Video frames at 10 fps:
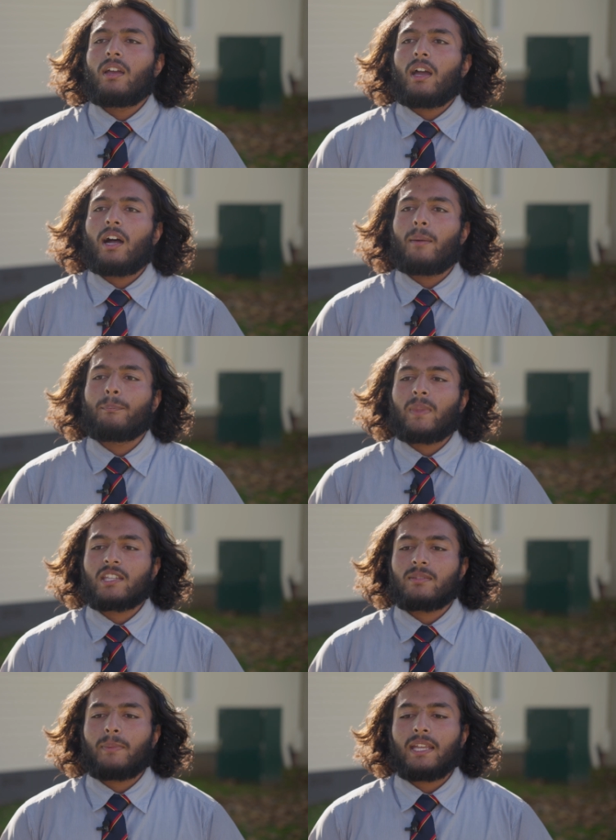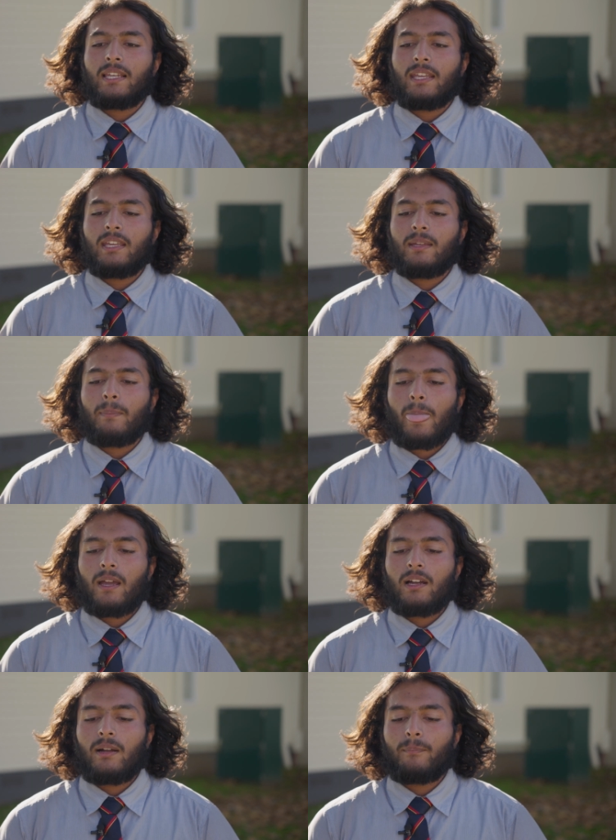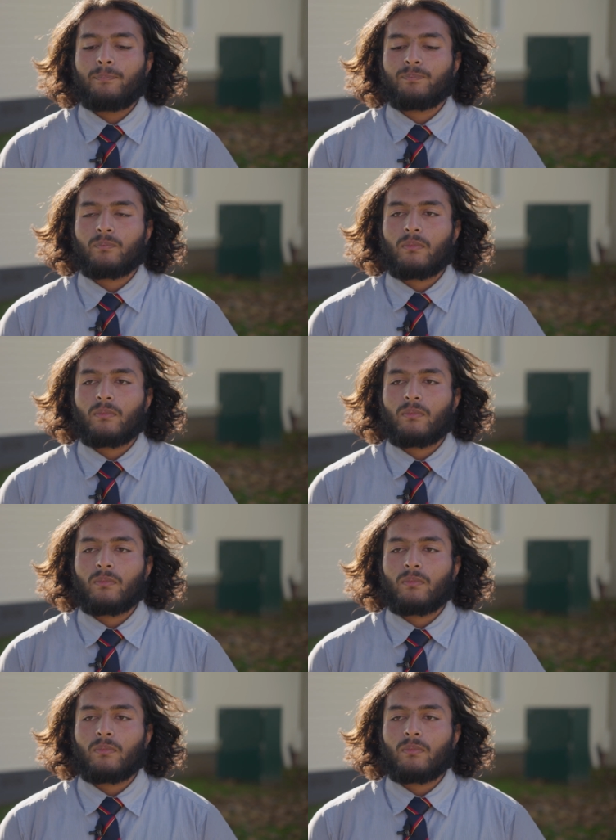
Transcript: Um, it's mainly um,